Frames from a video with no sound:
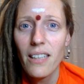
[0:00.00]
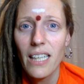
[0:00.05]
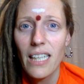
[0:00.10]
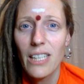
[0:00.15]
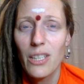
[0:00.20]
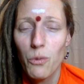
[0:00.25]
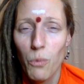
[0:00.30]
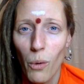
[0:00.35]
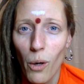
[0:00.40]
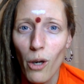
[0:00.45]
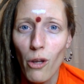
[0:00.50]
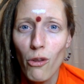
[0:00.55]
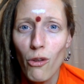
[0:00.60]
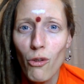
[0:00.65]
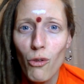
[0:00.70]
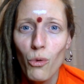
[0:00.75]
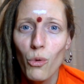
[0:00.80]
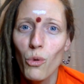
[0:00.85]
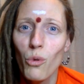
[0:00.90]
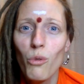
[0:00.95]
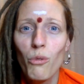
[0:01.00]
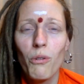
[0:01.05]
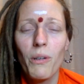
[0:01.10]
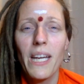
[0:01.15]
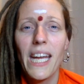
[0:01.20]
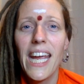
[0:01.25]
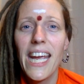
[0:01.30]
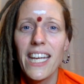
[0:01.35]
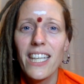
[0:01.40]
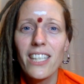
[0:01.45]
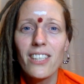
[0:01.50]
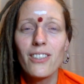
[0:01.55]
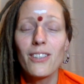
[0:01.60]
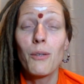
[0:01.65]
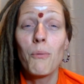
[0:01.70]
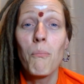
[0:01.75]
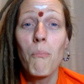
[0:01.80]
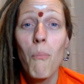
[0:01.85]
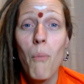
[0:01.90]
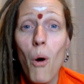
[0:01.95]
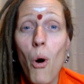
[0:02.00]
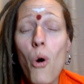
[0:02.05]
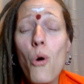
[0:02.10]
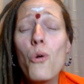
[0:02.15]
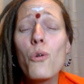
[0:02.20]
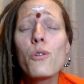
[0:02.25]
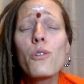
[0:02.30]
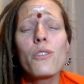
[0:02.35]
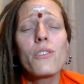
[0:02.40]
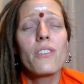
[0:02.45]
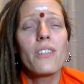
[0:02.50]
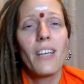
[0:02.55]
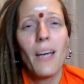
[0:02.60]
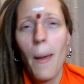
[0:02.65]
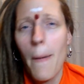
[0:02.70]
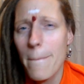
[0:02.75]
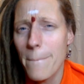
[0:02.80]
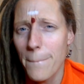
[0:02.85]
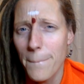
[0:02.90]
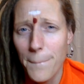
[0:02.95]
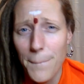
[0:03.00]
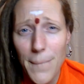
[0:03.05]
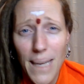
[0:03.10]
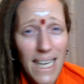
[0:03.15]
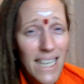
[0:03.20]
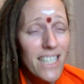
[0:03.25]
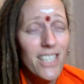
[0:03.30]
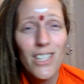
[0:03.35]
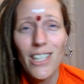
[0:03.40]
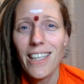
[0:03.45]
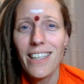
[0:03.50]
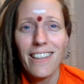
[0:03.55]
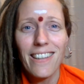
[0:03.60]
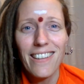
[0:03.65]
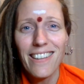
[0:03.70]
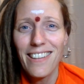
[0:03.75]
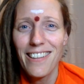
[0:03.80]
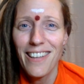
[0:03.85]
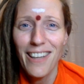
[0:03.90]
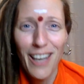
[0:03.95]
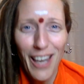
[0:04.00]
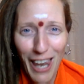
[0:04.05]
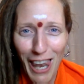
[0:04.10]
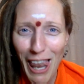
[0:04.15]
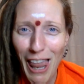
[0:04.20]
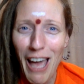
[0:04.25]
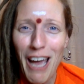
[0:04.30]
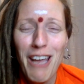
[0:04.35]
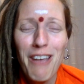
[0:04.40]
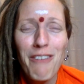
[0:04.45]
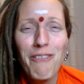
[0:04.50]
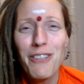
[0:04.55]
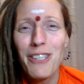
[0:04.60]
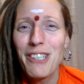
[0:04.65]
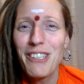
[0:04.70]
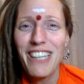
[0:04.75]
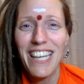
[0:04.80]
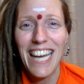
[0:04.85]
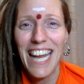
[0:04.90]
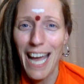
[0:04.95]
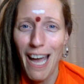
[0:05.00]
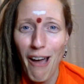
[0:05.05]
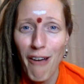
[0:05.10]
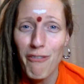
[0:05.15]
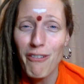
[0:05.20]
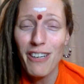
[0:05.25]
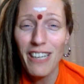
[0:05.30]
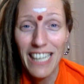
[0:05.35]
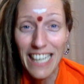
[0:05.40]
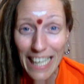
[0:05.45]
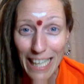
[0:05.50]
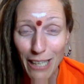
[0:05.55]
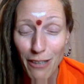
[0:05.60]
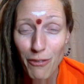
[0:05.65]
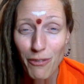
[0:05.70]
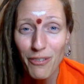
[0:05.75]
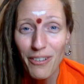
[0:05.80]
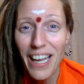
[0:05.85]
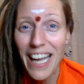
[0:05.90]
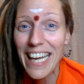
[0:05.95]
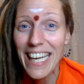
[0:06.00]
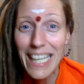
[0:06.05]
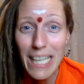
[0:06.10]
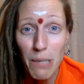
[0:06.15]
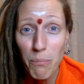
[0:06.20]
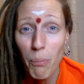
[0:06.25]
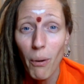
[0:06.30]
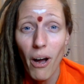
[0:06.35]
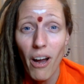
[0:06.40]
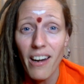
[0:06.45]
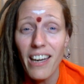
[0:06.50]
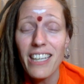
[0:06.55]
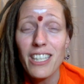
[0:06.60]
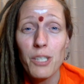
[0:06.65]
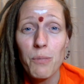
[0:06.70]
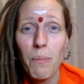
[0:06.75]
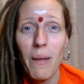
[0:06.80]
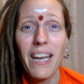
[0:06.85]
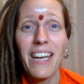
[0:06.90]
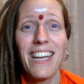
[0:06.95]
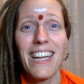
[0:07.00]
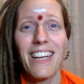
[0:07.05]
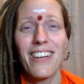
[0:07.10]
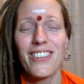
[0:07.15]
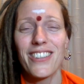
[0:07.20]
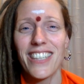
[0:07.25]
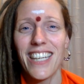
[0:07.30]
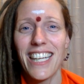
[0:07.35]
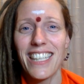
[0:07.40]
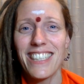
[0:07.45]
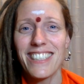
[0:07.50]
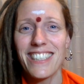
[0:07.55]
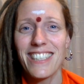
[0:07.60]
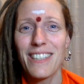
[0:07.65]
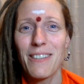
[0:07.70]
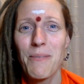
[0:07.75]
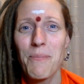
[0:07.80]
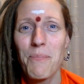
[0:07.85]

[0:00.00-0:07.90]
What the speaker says: It's worth to create the most amazing life you can ever live and keep on expanding on that.